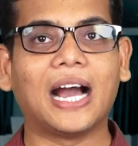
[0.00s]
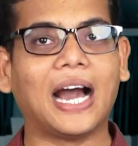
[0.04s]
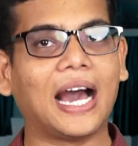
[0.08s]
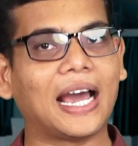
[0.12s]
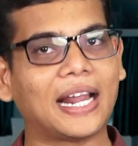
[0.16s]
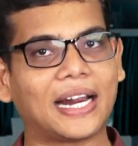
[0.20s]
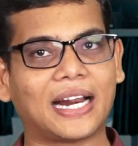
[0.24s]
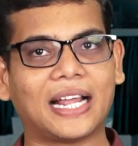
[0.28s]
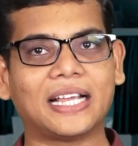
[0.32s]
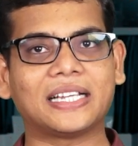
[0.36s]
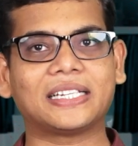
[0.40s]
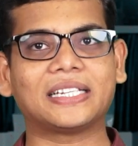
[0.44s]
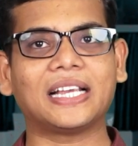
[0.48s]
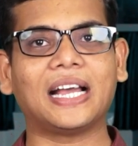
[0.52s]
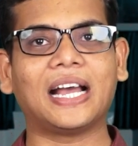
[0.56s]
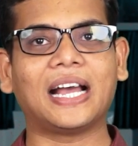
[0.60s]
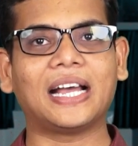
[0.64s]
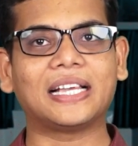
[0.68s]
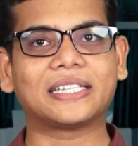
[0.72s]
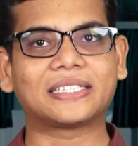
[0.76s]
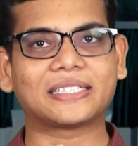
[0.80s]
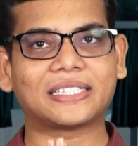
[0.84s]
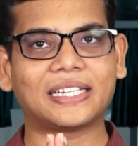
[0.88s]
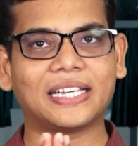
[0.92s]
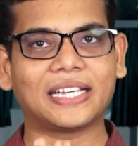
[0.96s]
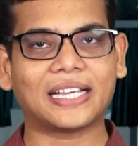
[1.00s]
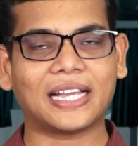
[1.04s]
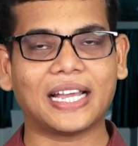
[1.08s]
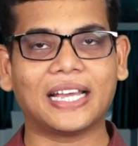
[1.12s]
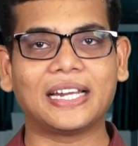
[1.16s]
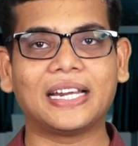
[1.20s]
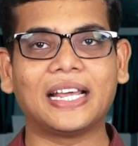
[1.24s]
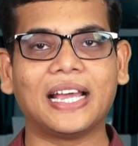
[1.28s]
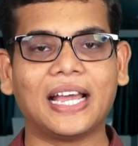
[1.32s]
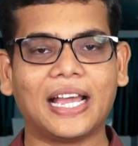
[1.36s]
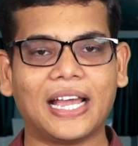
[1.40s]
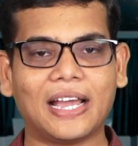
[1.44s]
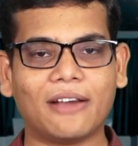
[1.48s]
or Russia has
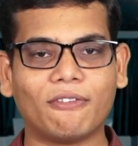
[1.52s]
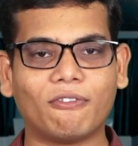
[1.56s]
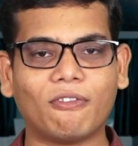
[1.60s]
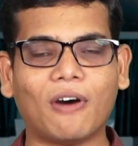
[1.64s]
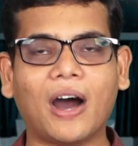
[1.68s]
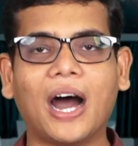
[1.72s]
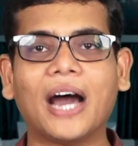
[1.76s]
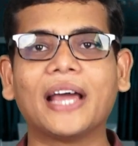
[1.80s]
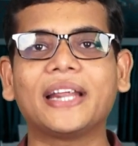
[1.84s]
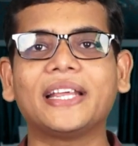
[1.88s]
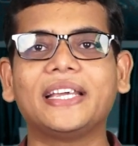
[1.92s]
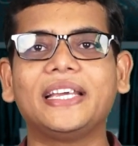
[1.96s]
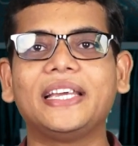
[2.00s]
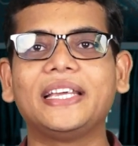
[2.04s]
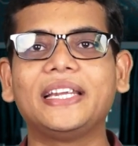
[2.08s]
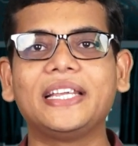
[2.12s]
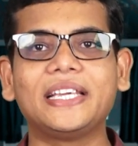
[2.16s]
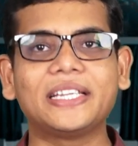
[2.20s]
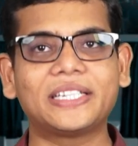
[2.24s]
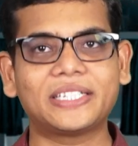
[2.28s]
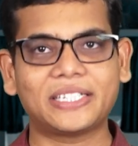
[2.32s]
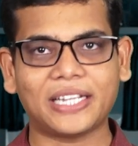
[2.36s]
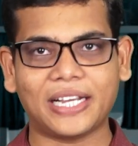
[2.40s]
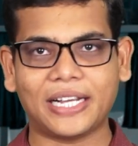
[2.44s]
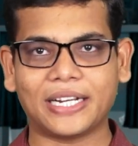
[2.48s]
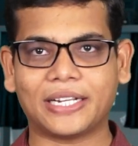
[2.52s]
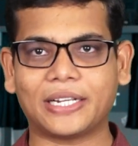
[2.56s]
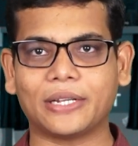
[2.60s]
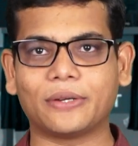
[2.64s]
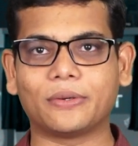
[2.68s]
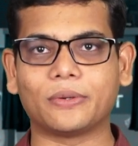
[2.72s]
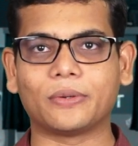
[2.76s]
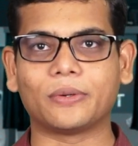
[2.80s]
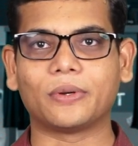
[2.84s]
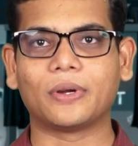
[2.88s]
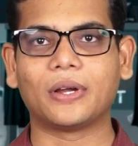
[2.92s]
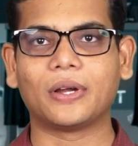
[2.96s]
taken a war initiative,